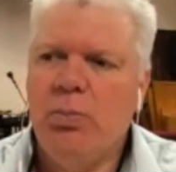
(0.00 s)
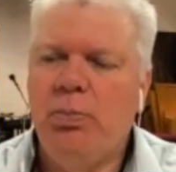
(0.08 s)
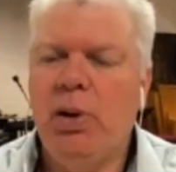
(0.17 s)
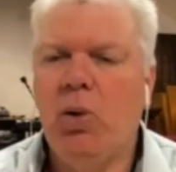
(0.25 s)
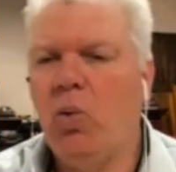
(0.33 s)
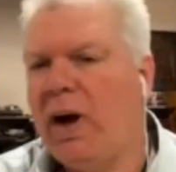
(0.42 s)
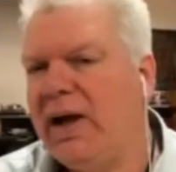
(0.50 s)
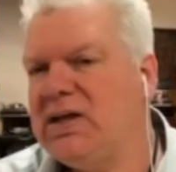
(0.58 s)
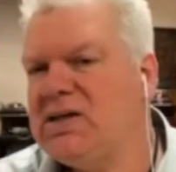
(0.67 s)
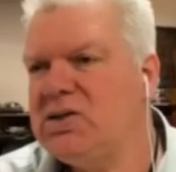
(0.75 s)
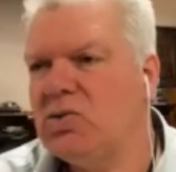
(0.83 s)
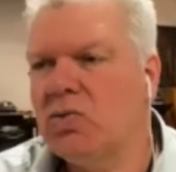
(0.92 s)
But why
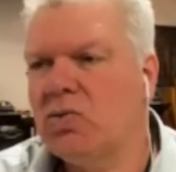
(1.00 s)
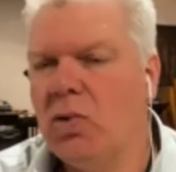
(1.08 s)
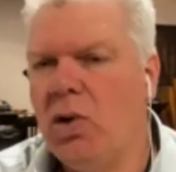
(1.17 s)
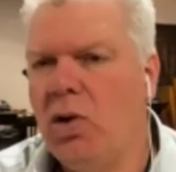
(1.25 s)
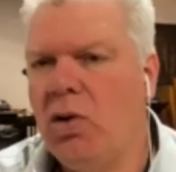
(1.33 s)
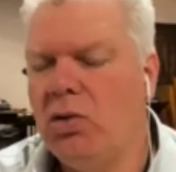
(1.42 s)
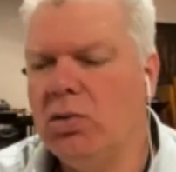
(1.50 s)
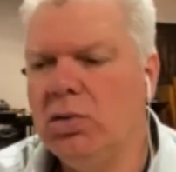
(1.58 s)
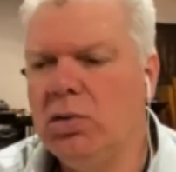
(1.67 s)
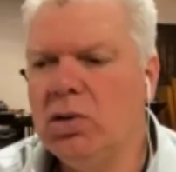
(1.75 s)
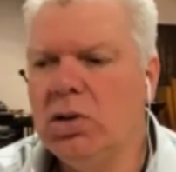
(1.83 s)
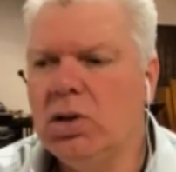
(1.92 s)
is it wrong
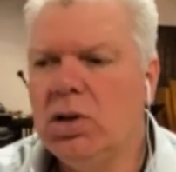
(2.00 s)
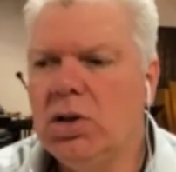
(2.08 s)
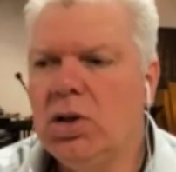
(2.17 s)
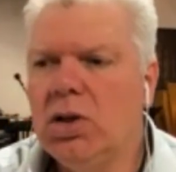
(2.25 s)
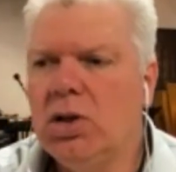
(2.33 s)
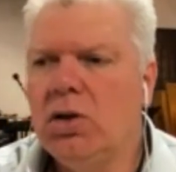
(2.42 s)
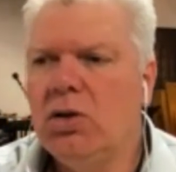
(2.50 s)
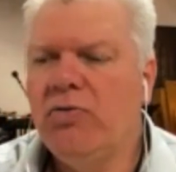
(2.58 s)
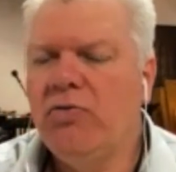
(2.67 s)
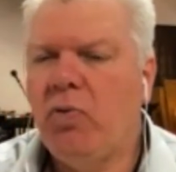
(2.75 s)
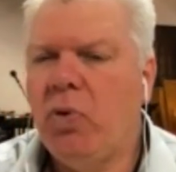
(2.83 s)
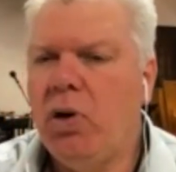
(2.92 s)

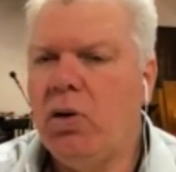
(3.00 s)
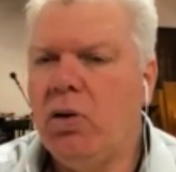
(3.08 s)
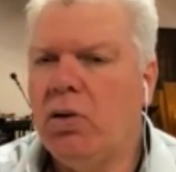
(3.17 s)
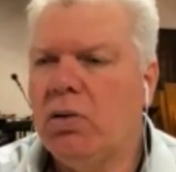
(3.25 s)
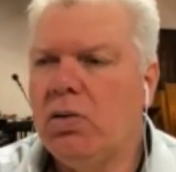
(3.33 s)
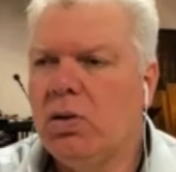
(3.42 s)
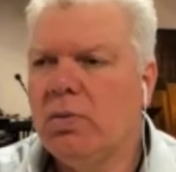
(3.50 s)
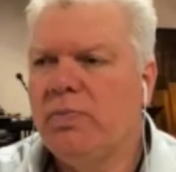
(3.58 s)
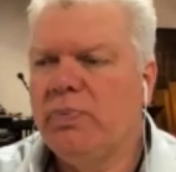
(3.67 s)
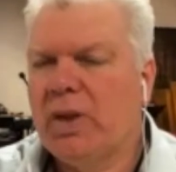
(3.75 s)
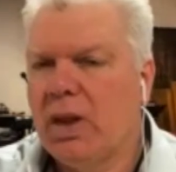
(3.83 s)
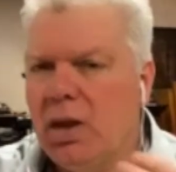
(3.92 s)
for,
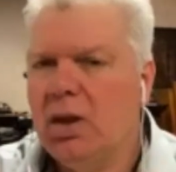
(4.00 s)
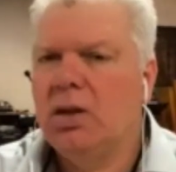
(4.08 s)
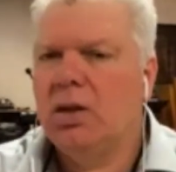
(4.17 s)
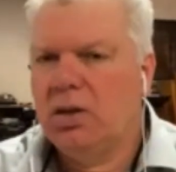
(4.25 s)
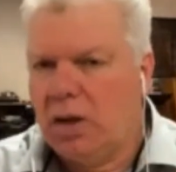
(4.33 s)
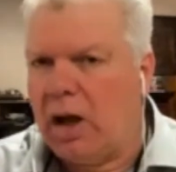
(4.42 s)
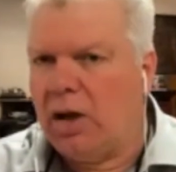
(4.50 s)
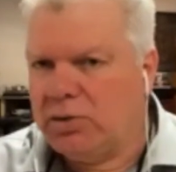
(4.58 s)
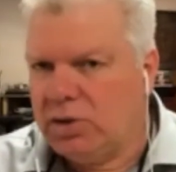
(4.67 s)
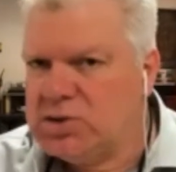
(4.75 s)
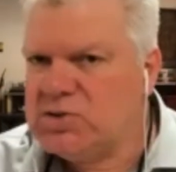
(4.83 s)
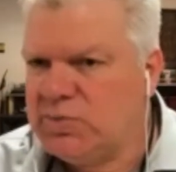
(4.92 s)
I'll
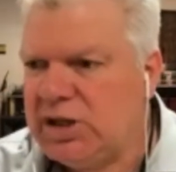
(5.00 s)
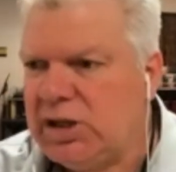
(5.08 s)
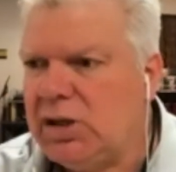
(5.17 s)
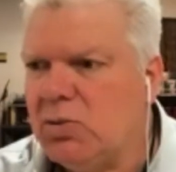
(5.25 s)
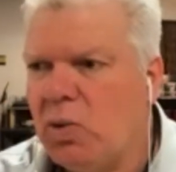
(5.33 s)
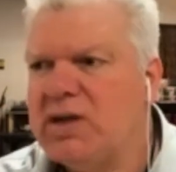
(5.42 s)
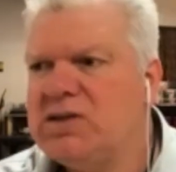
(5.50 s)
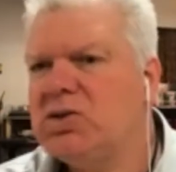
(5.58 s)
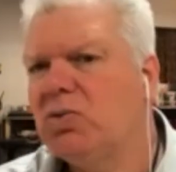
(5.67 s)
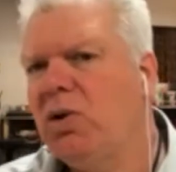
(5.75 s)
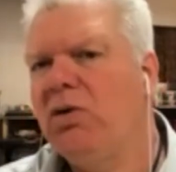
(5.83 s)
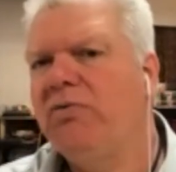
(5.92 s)
use me, why is it
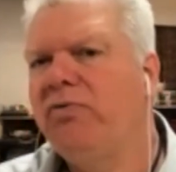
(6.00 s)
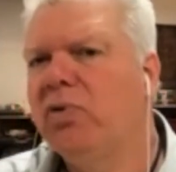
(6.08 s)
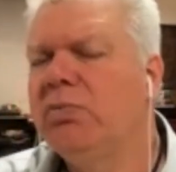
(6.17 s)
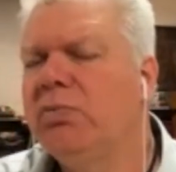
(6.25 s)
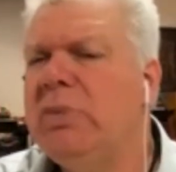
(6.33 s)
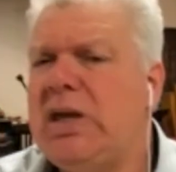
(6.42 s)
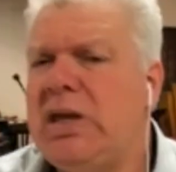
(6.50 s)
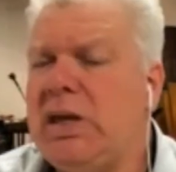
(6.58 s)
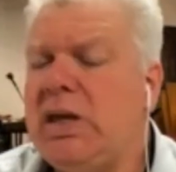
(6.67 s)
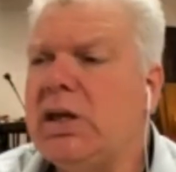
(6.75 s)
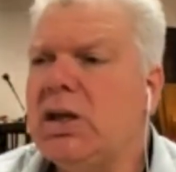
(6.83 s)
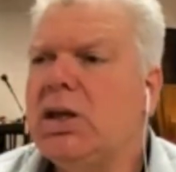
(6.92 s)
wrong for
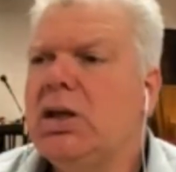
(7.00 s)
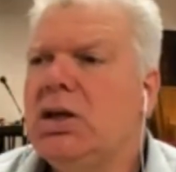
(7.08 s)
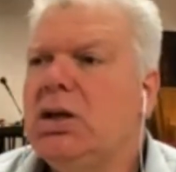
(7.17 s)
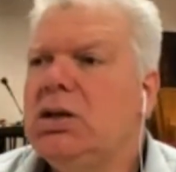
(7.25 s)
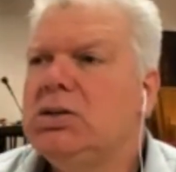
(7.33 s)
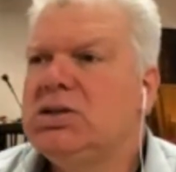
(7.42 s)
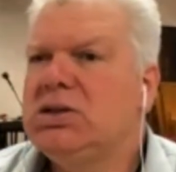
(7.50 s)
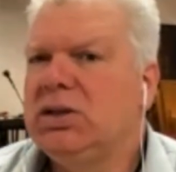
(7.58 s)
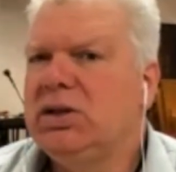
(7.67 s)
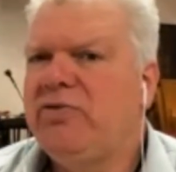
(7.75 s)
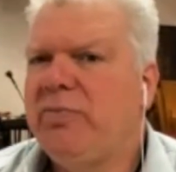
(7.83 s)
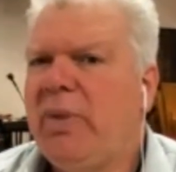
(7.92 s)
me to
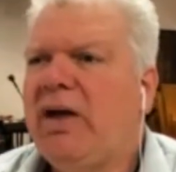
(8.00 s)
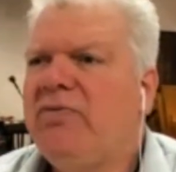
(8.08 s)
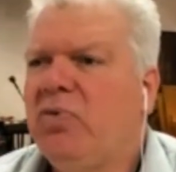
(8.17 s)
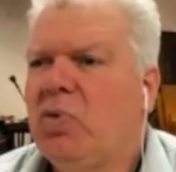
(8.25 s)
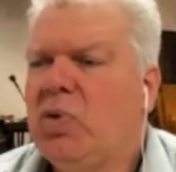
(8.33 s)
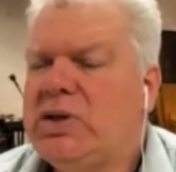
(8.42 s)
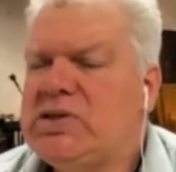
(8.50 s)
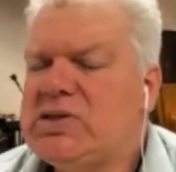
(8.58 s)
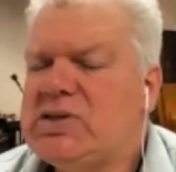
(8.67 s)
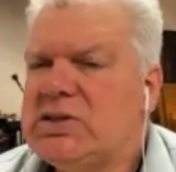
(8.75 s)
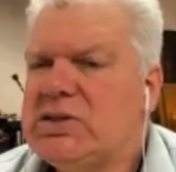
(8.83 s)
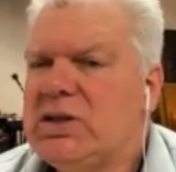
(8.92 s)
lift my
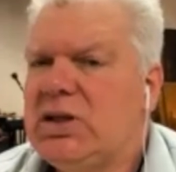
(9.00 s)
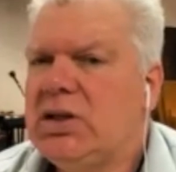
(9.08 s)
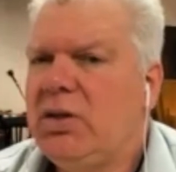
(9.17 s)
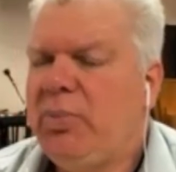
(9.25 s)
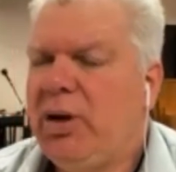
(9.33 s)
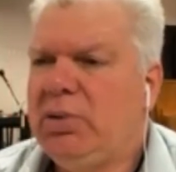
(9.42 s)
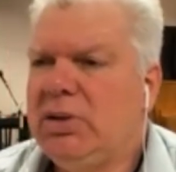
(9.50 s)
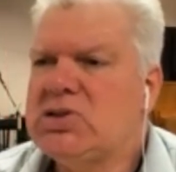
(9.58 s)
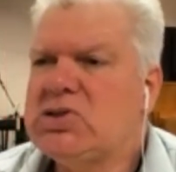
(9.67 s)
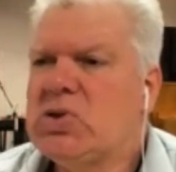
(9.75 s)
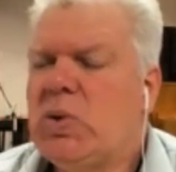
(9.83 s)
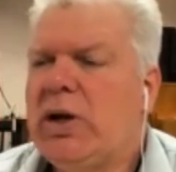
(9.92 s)
voice in the public
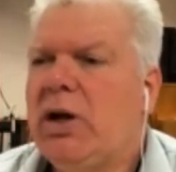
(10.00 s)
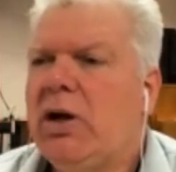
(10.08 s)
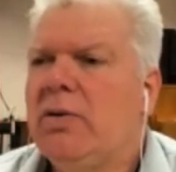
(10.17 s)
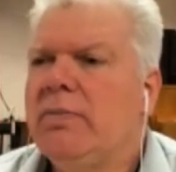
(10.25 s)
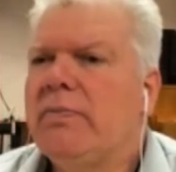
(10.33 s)
square?